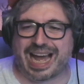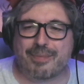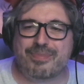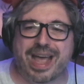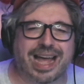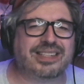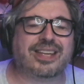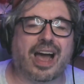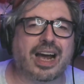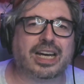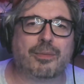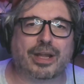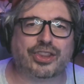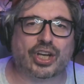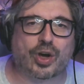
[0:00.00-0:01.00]
I'm not talking
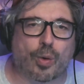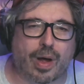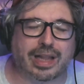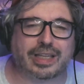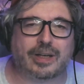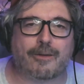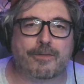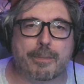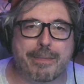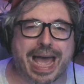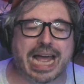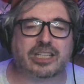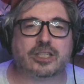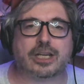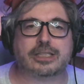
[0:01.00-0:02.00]
about the quality of the
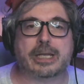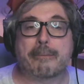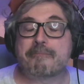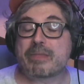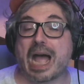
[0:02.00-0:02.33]
matches.